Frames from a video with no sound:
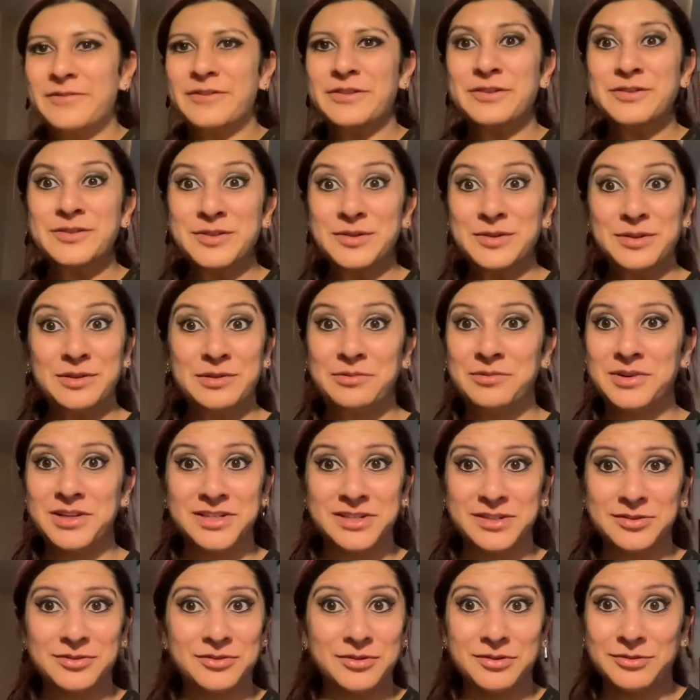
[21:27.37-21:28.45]
those who
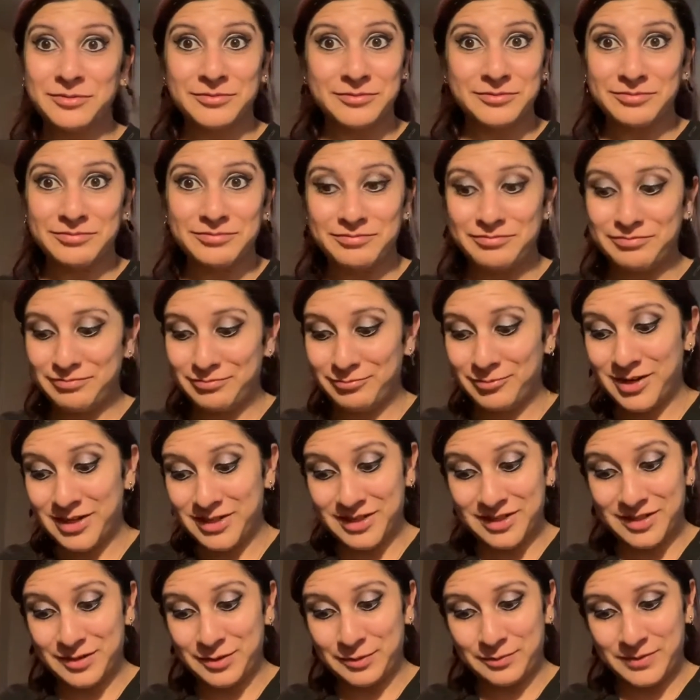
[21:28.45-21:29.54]
don't watch
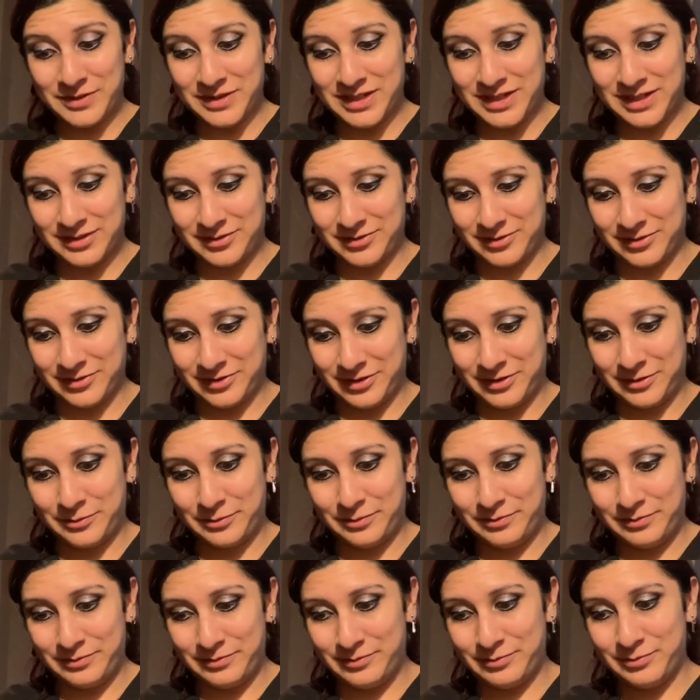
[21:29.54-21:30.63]
Supernatural, you
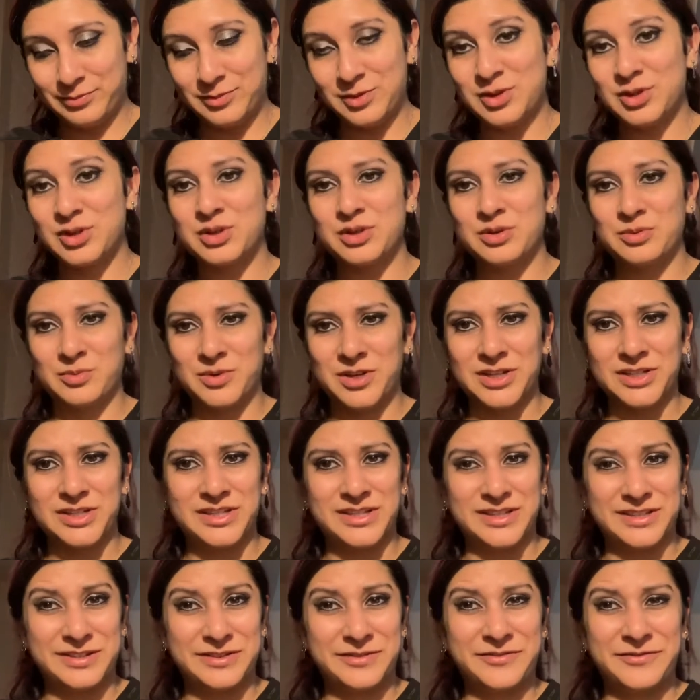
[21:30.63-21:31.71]
should watch it.
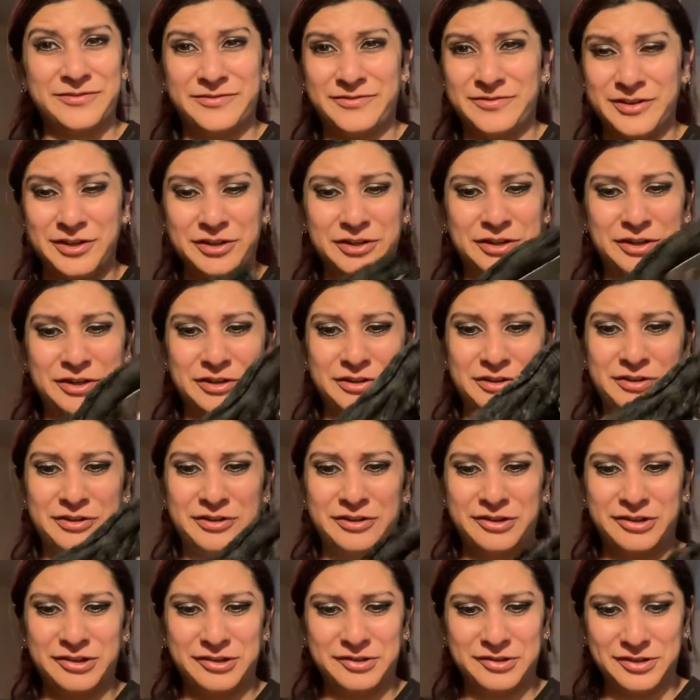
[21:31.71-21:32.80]
It's a very
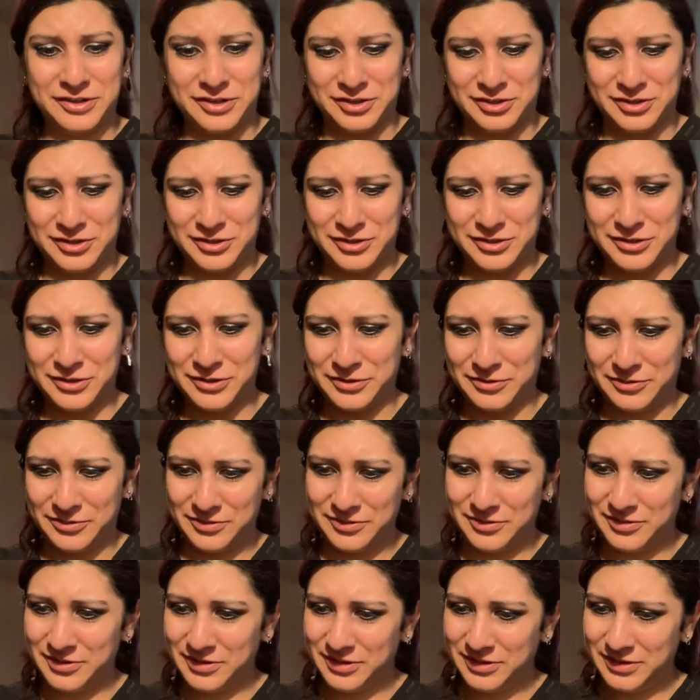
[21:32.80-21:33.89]
good show.
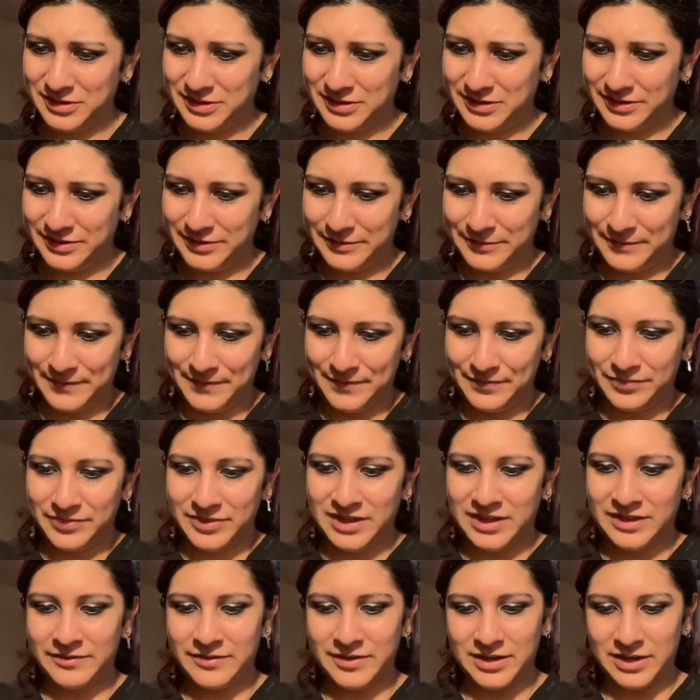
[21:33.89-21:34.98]

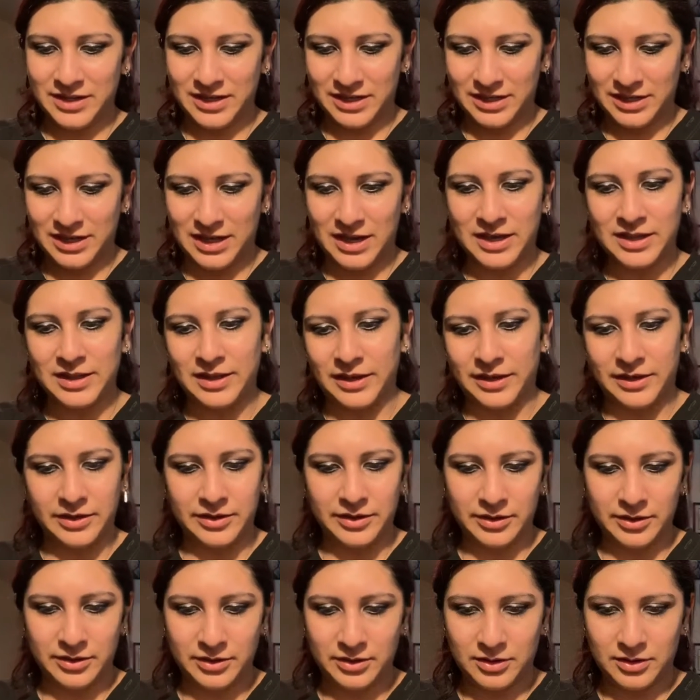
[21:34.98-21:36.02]
Even I like it.